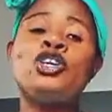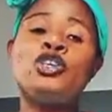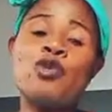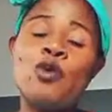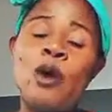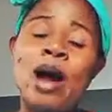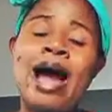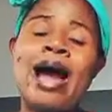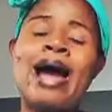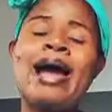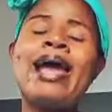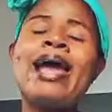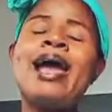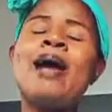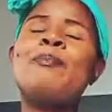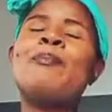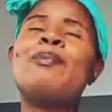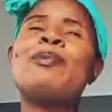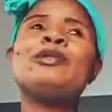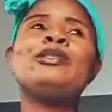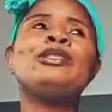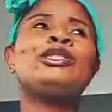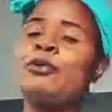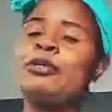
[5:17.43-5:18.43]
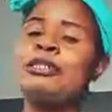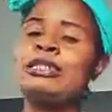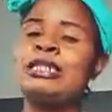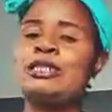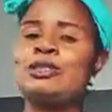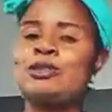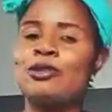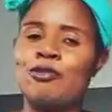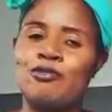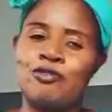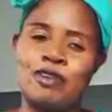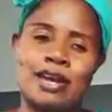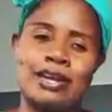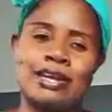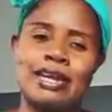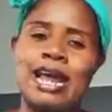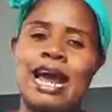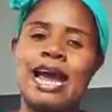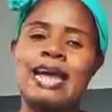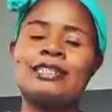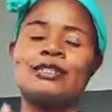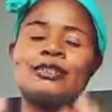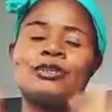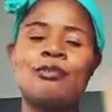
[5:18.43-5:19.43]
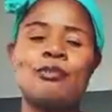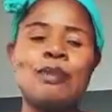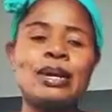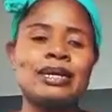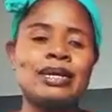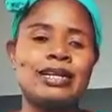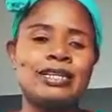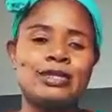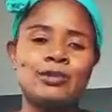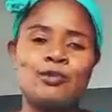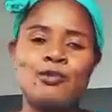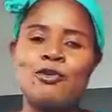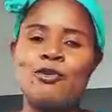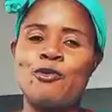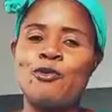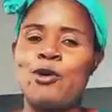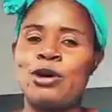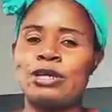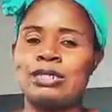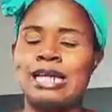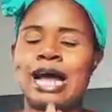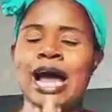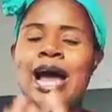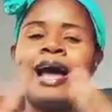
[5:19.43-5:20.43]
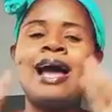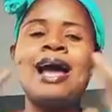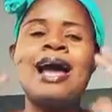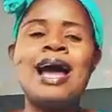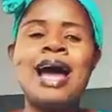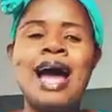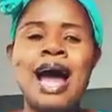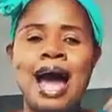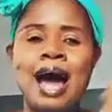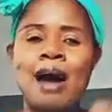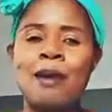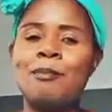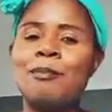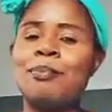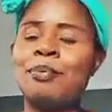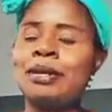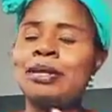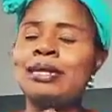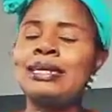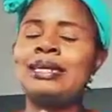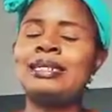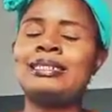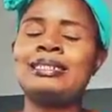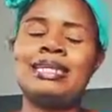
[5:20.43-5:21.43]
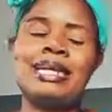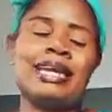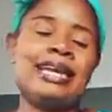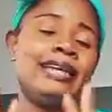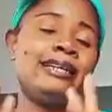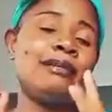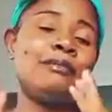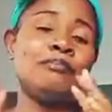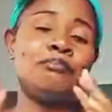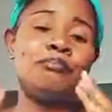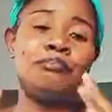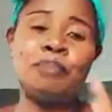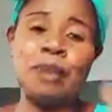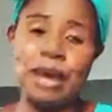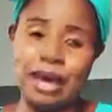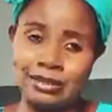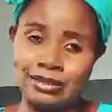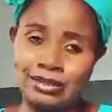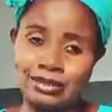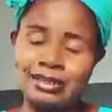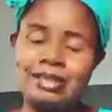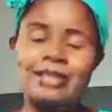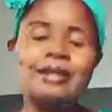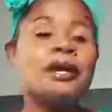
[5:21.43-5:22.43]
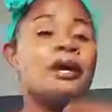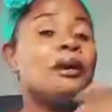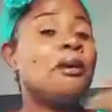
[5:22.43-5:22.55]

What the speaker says: you are able to put it overnight to make it moon water and bring it in, best.